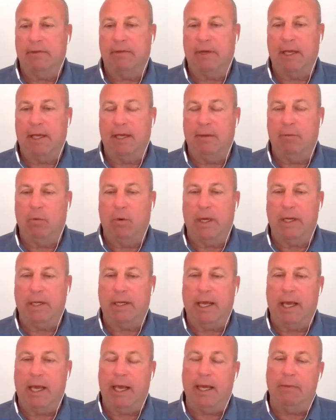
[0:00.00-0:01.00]
giving him
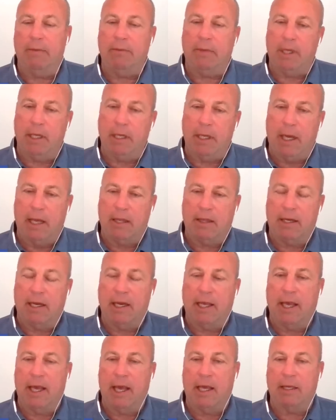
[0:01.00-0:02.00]
one game, I
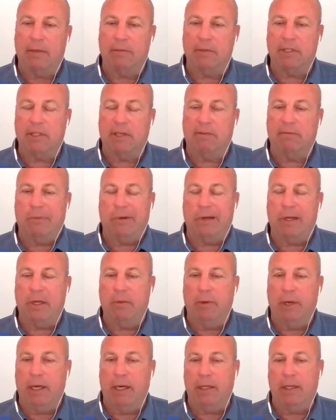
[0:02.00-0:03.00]
thought he had himself
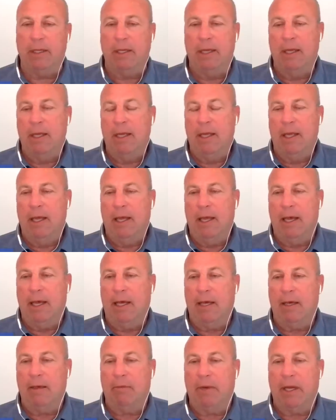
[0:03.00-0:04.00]
pretty well,
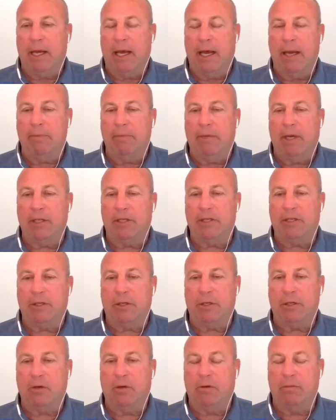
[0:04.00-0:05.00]
but I'm not
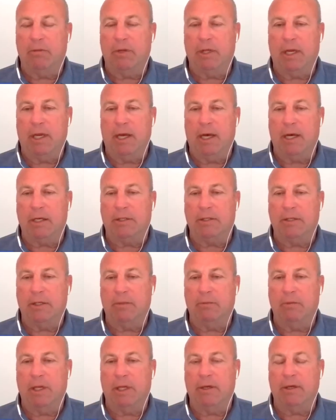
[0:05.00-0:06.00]
sure over the long
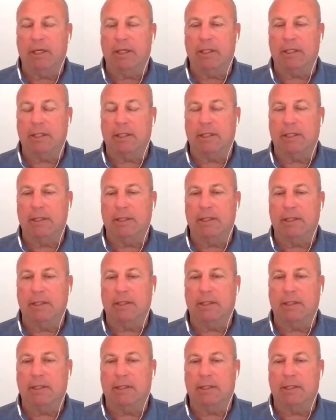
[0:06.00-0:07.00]
term whether he's
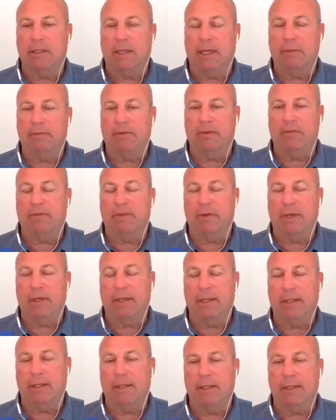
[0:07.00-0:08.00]
the type of
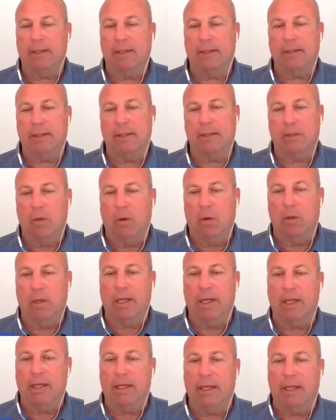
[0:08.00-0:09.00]

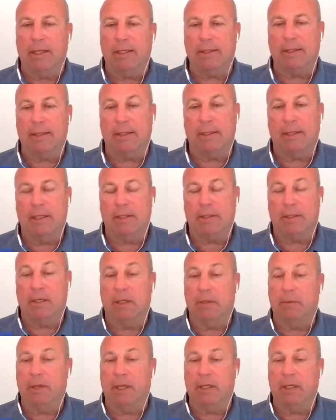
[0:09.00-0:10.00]
goalie that is
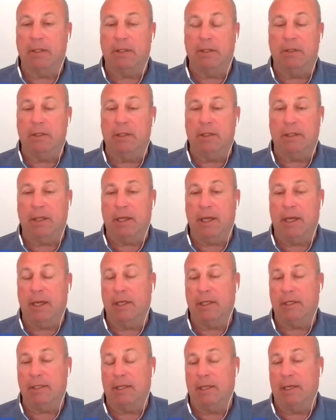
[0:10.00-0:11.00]
going to be able to do it at the
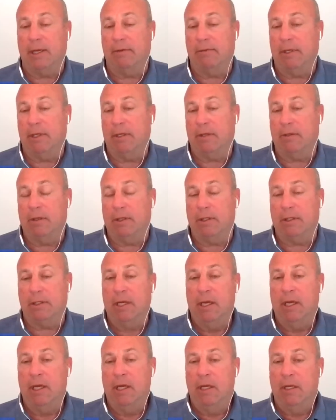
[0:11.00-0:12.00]
NHL level. And of course,
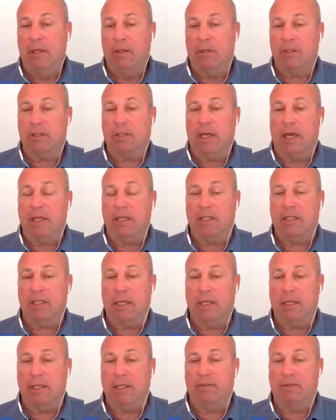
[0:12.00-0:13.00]
those guys